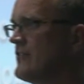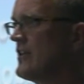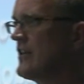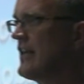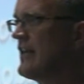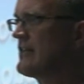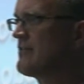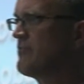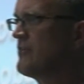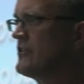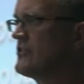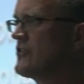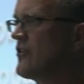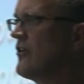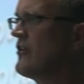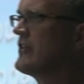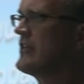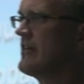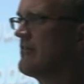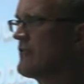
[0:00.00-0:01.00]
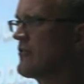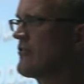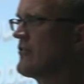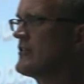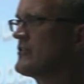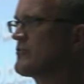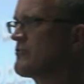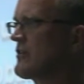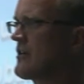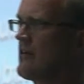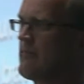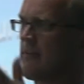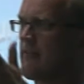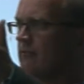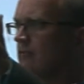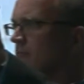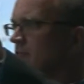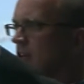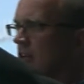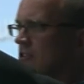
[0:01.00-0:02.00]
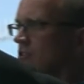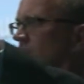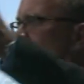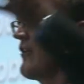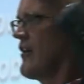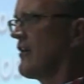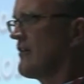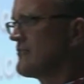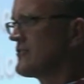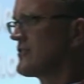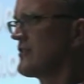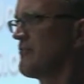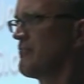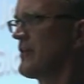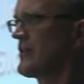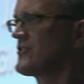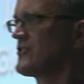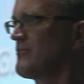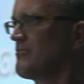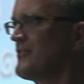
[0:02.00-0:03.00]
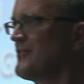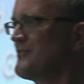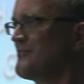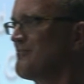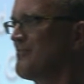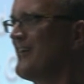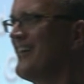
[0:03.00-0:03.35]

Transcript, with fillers: in Lethbridge, all the immigrants were coming from Dutch farms to Picture Butte